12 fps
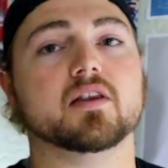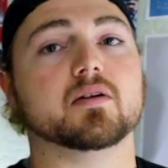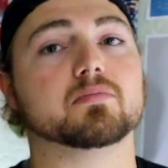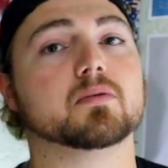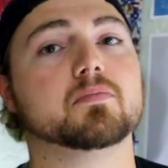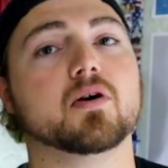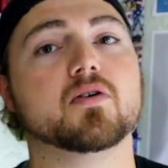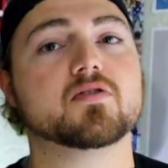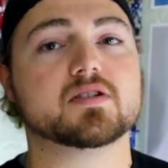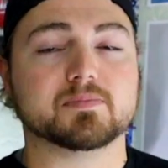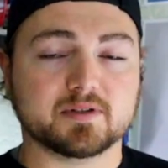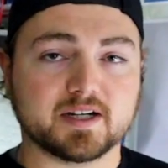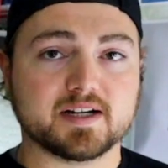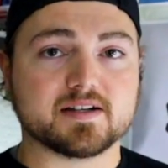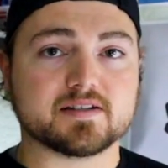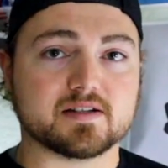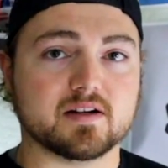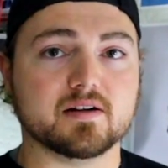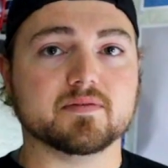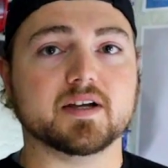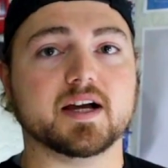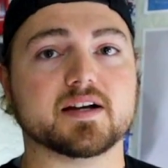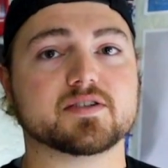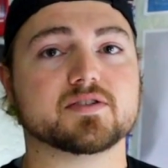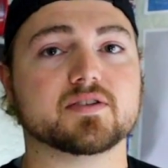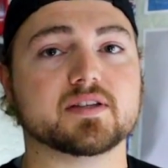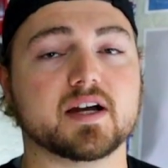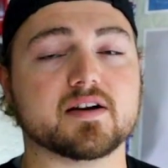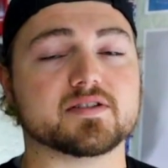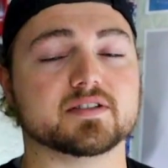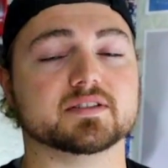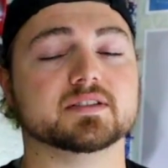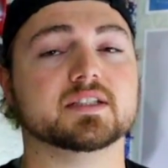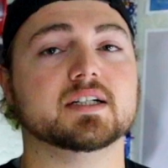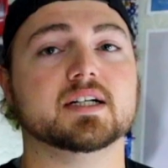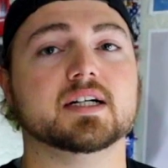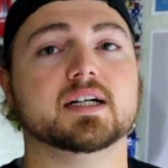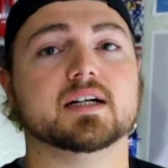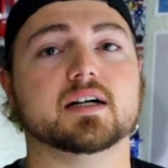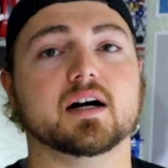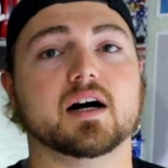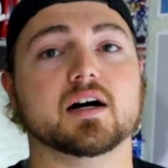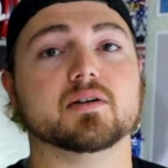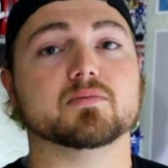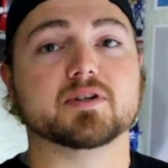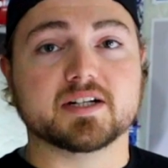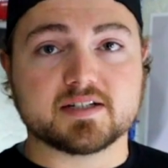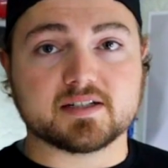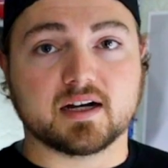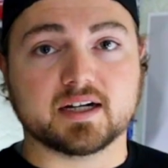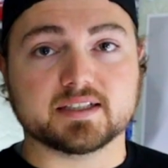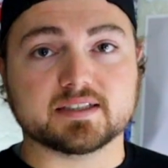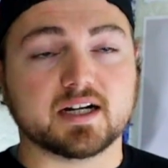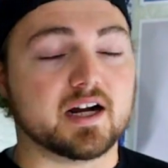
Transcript: the proposed plans of the S2000 redesigned.